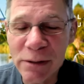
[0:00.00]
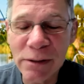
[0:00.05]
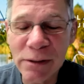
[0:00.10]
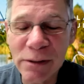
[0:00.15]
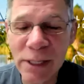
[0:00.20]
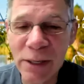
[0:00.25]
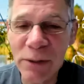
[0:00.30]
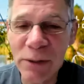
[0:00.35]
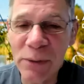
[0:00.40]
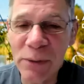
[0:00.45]

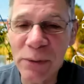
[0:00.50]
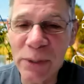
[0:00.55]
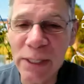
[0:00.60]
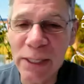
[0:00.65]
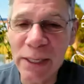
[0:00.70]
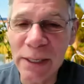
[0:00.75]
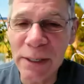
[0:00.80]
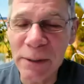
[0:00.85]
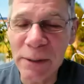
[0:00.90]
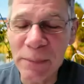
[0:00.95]
So
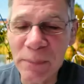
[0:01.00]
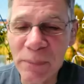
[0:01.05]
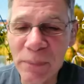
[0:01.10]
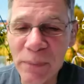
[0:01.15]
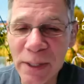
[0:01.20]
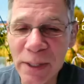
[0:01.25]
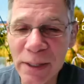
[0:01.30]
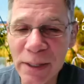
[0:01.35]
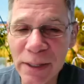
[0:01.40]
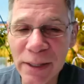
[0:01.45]
um,
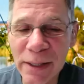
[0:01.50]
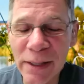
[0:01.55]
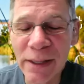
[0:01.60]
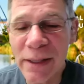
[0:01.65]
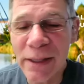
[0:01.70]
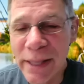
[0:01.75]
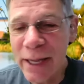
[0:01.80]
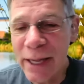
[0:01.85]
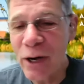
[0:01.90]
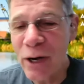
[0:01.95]

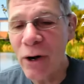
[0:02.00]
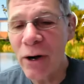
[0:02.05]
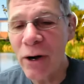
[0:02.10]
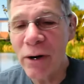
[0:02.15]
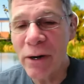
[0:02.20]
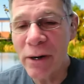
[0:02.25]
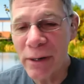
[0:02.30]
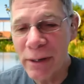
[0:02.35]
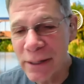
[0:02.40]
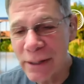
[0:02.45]
they
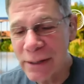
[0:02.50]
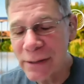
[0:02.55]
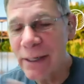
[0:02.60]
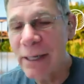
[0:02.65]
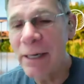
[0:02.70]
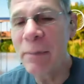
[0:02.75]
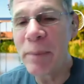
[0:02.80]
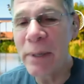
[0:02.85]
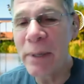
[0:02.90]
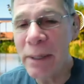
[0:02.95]
are, it's
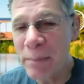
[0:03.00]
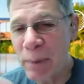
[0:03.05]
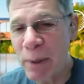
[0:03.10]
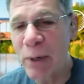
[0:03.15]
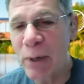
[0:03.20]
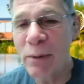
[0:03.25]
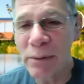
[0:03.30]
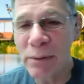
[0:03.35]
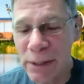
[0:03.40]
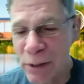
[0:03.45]
going to be
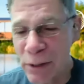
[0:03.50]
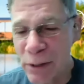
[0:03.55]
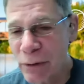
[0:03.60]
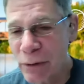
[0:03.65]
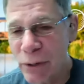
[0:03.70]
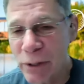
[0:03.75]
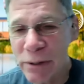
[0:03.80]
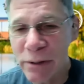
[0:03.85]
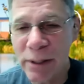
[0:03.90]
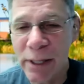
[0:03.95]
birds that are
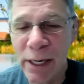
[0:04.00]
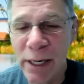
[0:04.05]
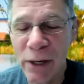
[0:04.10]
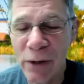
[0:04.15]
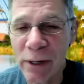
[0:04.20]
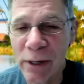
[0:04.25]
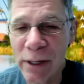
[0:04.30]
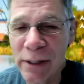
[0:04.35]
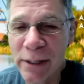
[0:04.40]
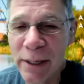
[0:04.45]
just there
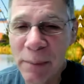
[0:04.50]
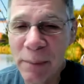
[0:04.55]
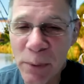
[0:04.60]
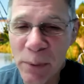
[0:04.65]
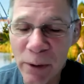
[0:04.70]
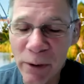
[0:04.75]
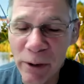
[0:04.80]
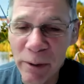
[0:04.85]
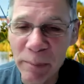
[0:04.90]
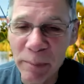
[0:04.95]
on a temporary